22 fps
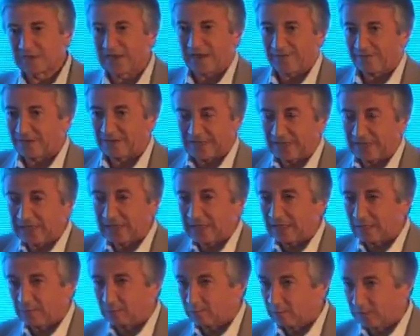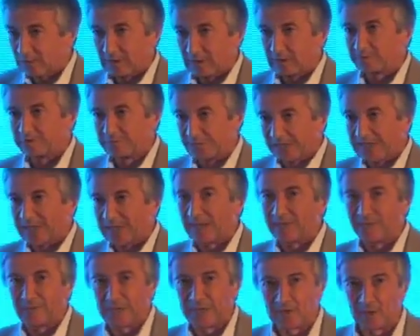guarantee will
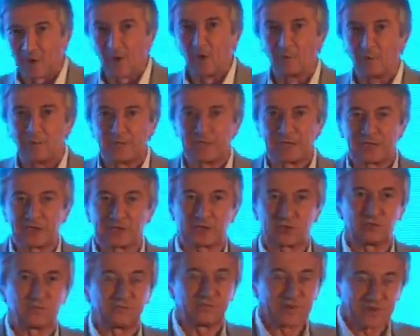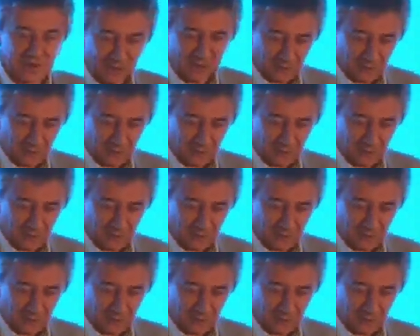become a global issue very